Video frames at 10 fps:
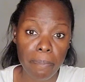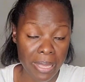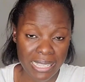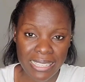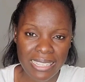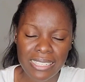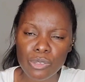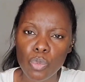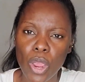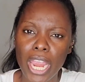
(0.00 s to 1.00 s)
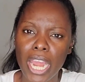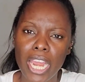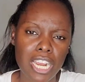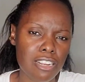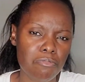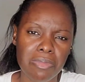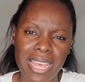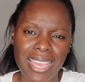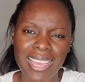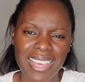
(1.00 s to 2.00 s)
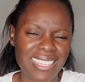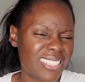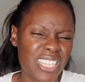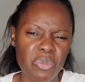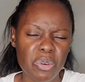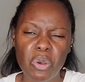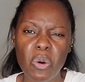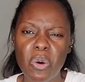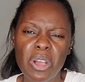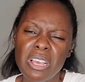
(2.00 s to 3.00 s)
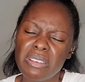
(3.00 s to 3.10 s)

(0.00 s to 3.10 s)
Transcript: business, where she would go,